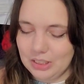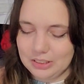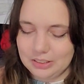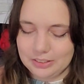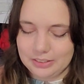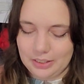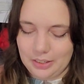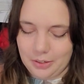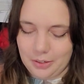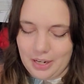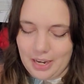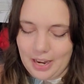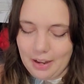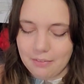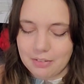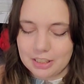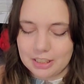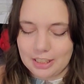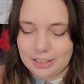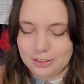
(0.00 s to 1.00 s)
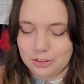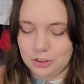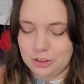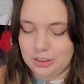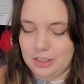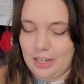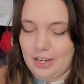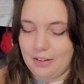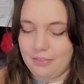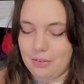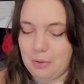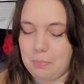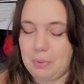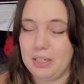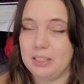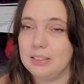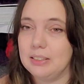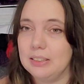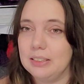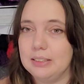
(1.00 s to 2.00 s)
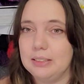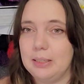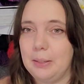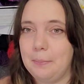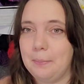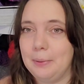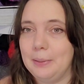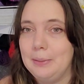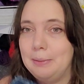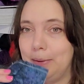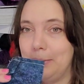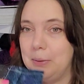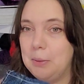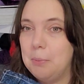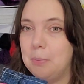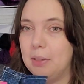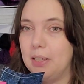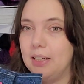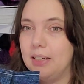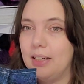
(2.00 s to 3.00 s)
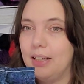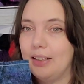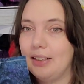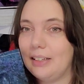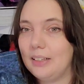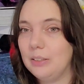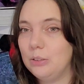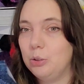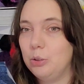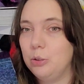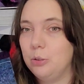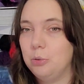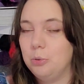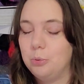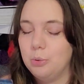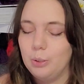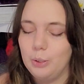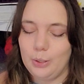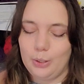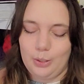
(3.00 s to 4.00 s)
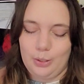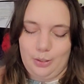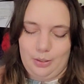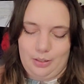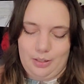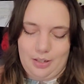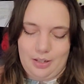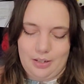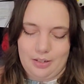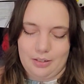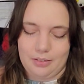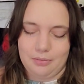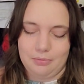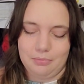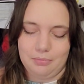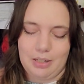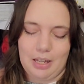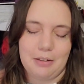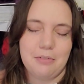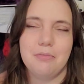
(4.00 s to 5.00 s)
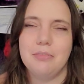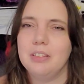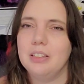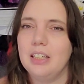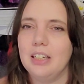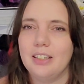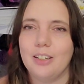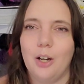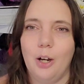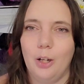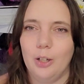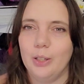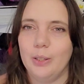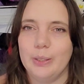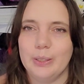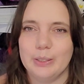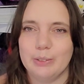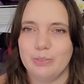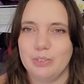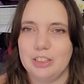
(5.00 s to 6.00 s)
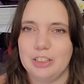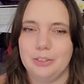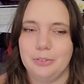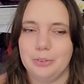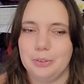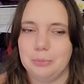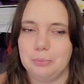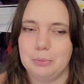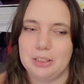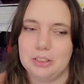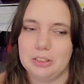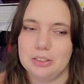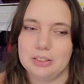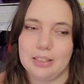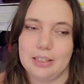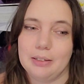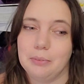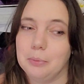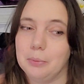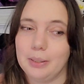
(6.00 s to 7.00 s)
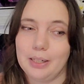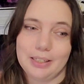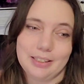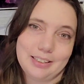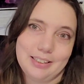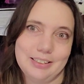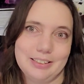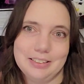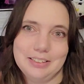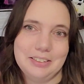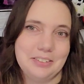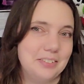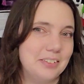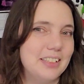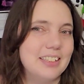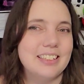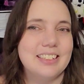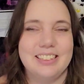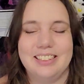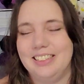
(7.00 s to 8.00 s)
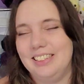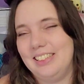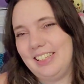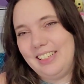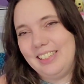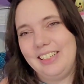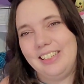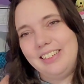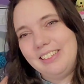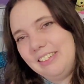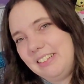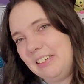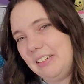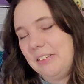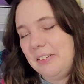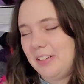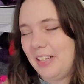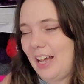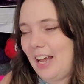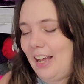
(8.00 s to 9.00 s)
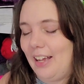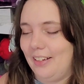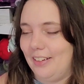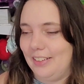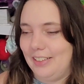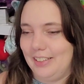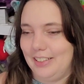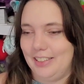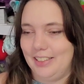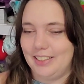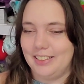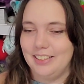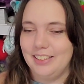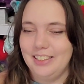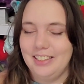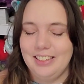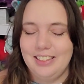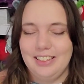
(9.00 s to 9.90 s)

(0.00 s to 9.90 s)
so I haven't picked this up in a little bit. I need to, I feel like all these videos are me just saying, well, I need to do this and I need to do that, and